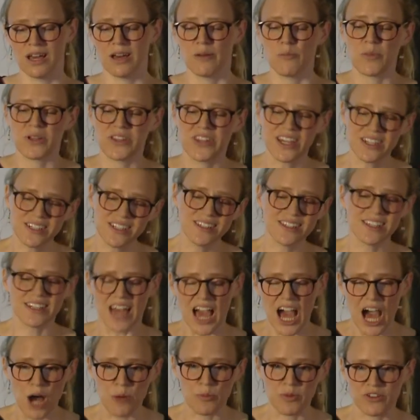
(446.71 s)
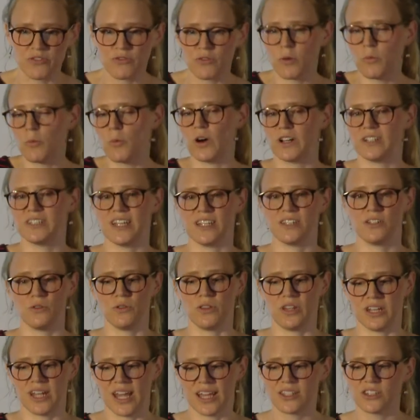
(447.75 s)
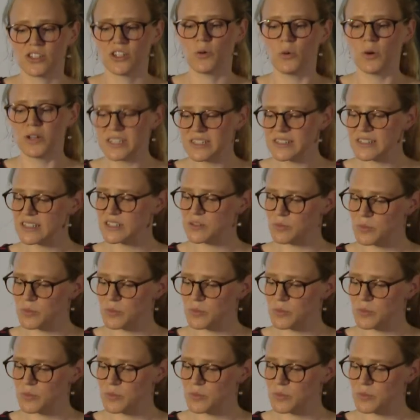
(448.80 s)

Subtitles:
But that doesn't happen from one day to the next. So what does this